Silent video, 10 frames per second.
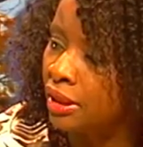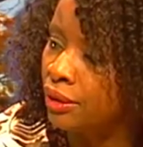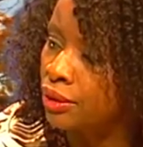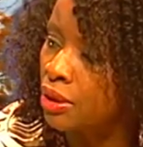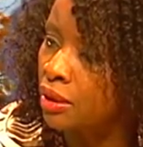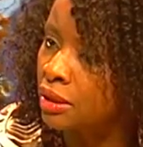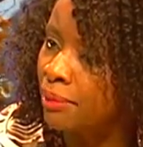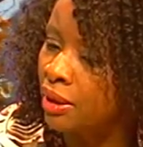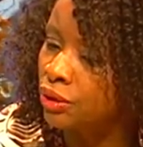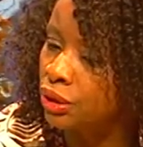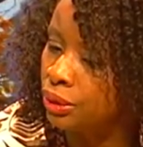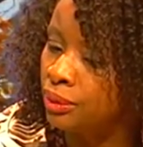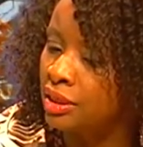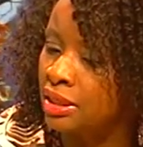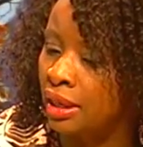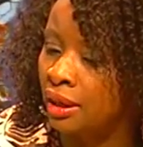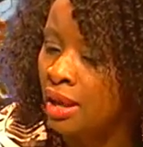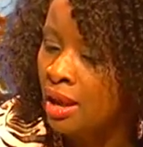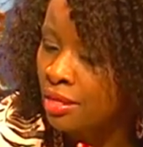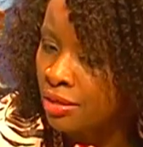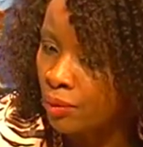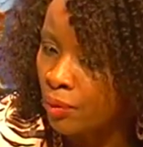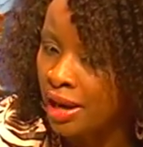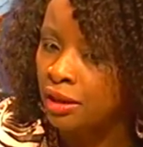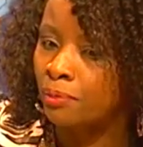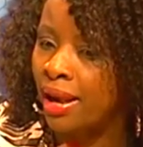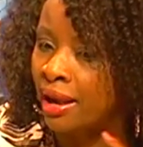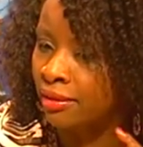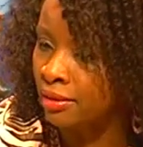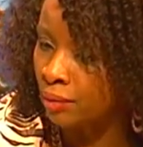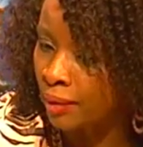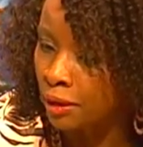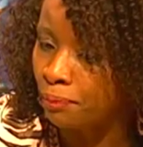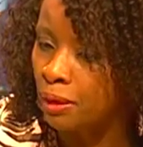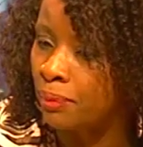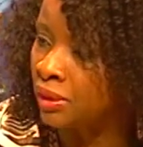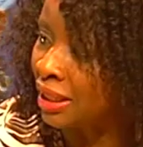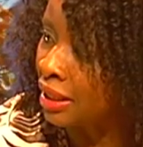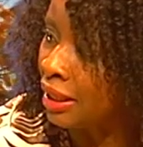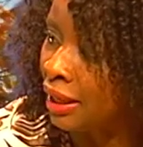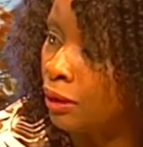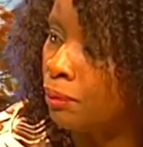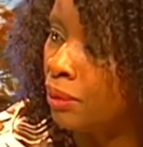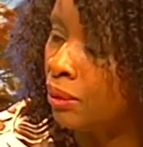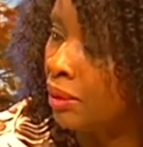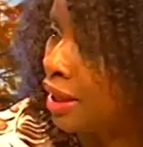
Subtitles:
You talked about choosing the right path, the right people that can help you.